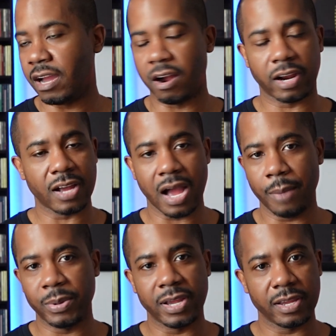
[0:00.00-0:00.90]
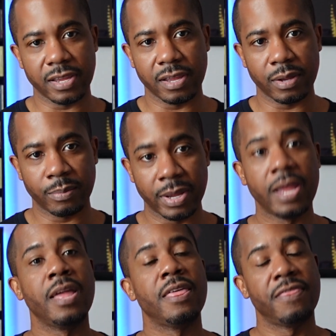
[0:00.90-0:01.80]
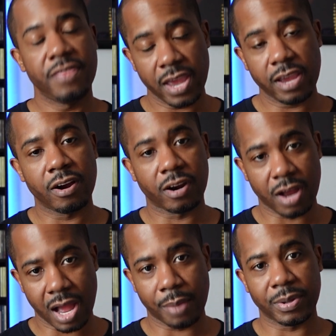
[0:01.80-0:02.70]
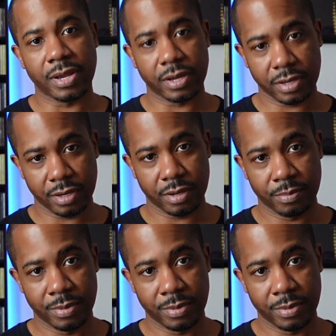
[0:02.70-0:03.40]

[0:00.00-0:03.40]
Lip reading: aren't copying Kim, they are copying Kim.